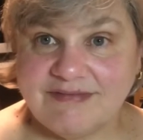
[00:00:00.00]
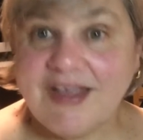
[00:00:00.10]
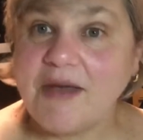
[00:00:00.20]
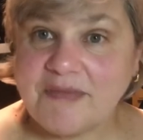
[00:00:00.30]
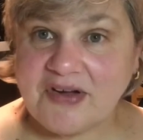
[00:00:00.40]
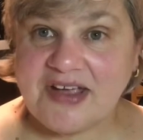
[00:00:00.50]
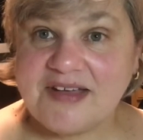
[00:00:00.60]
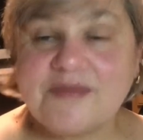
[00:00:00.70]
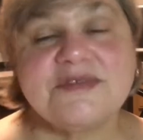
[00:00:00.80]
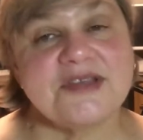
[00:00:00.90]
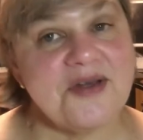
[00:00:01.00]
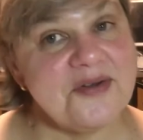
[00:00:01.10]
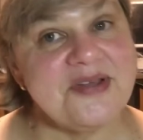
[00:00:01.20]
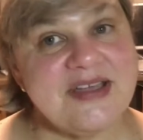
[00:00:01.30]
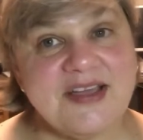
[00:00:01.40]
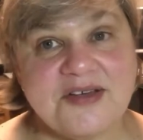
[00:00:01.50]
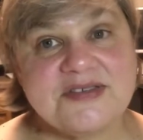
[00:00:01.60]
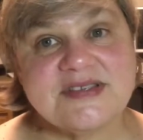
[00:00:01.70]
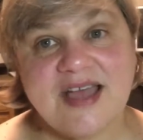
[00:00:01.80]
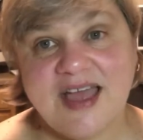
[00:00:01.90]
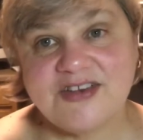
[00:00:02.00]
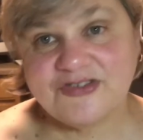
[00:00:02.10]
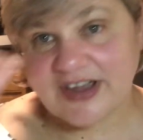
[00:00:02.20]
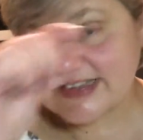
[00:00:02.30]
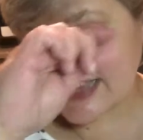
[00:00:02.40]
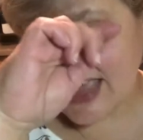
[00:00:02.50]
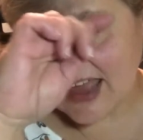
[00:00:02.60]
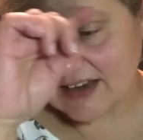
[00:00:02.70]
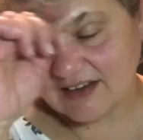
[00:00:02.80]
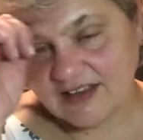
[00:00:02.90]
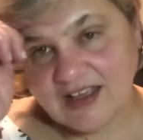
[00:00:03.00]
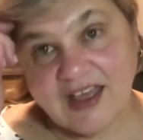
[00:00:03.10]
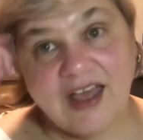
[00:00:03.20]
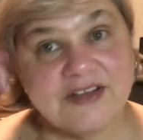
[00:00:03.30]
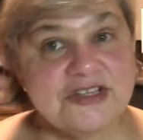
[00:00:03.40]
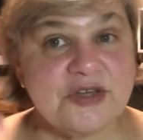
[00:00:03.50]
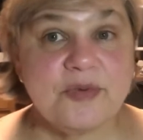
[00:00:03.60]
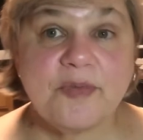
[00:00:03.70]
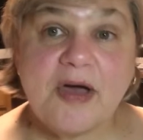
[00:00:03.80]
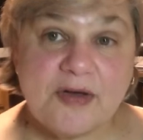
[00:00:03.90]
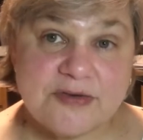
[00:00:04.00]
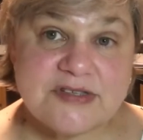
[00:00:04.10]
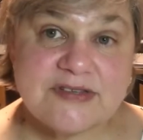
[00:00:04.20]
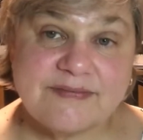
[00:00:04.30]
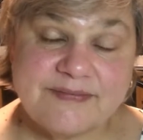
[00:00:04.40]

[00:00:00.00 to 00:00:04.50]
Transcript: not marry him, so he goes and tries again to propose.